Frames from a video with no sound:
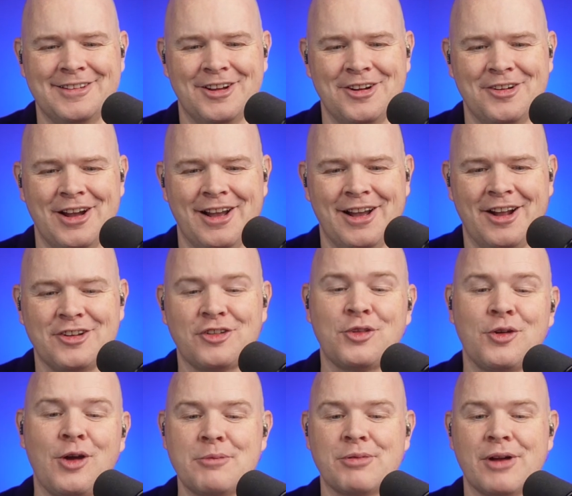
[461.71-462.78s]
So I just
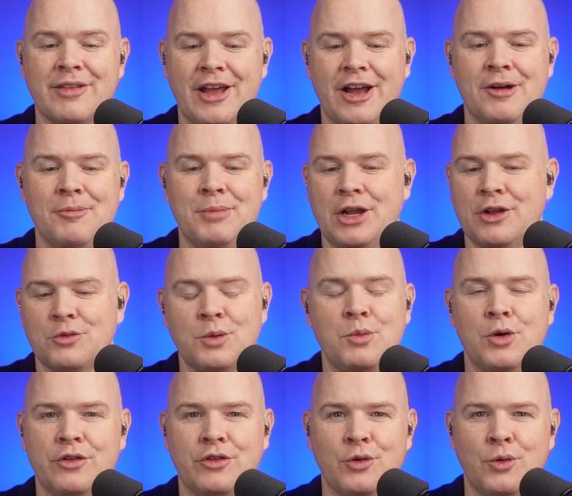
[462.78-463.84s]
thought I'd bring that up because we
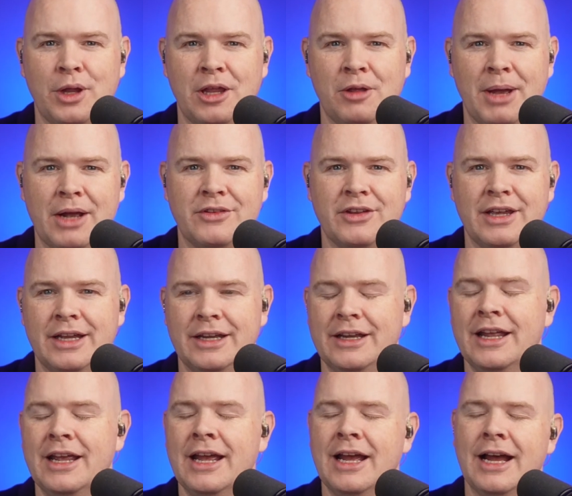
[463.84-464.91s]
were talking about it,
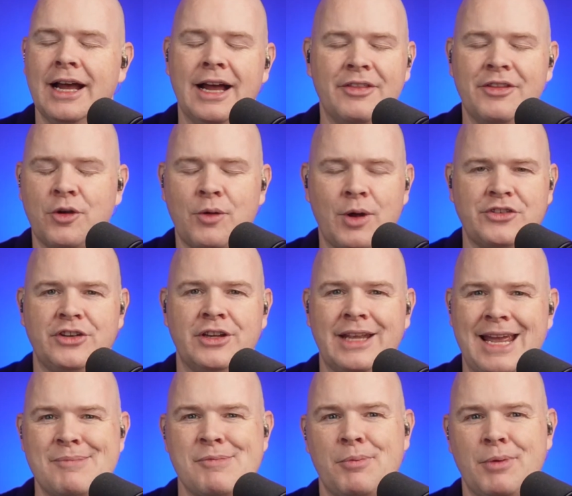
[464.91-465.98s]
and the question
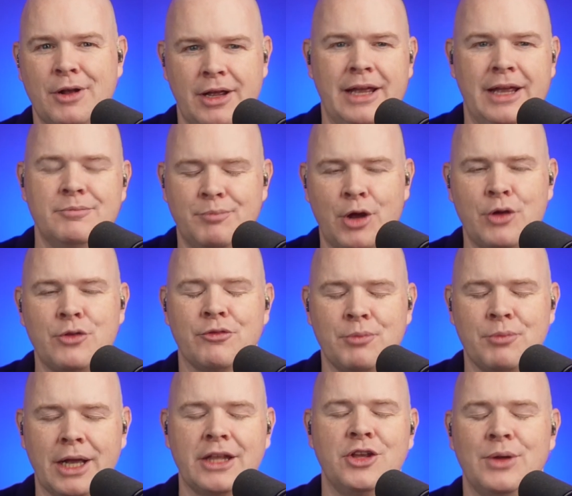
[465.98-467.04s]
came up in both
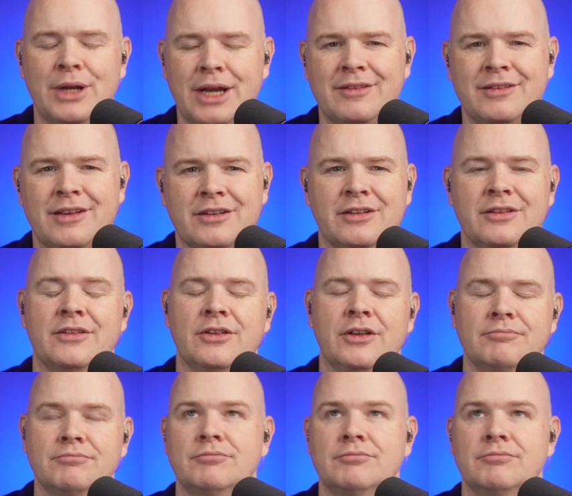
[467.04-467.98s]
of my Q&A sessions